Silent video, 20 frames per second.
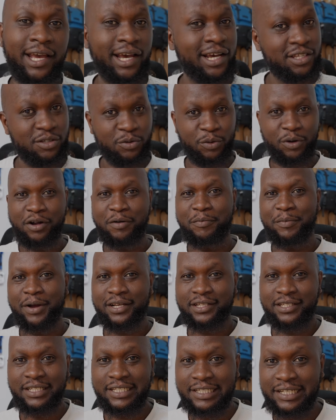guys, welcome back
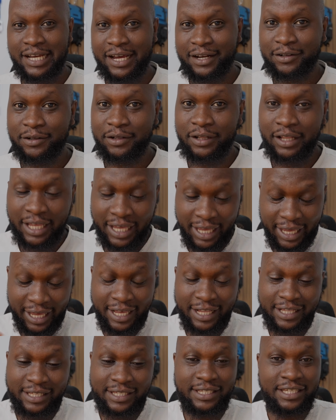to the channel.
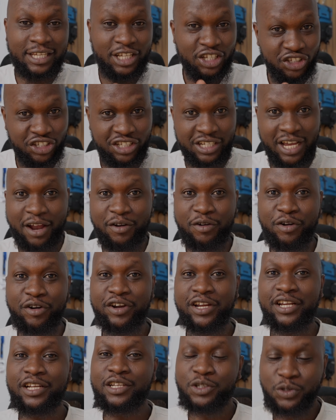It's
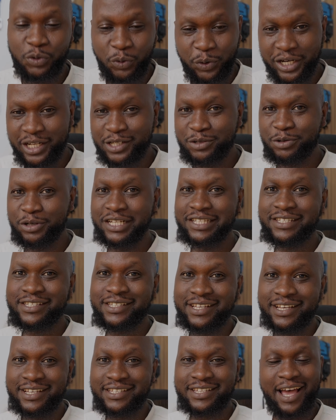January
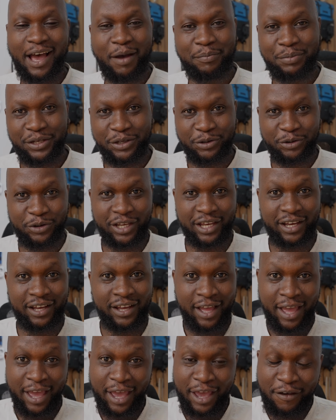2026. Happy New Year.
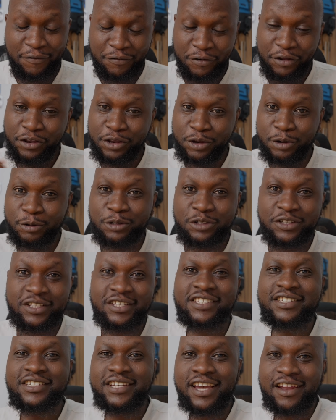If you're new to
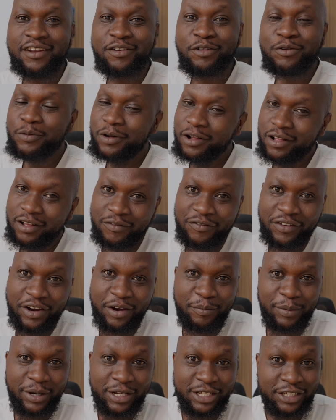this channel, welcome
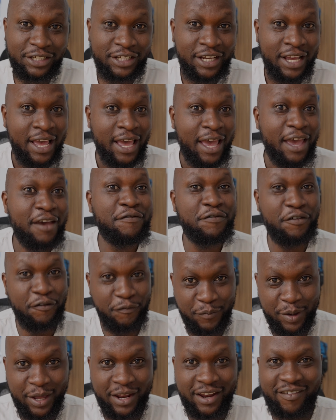very much. If you've
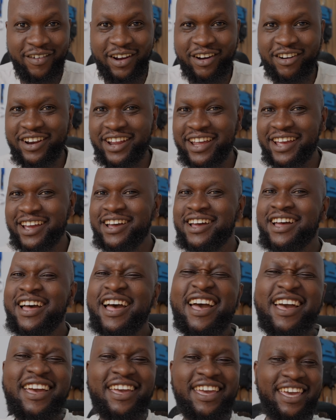been around here,
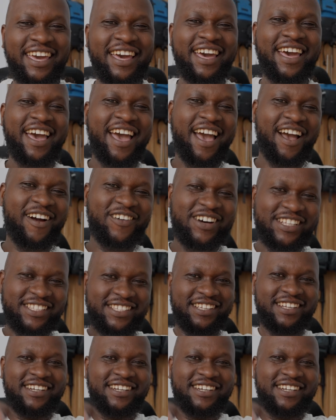gang, what's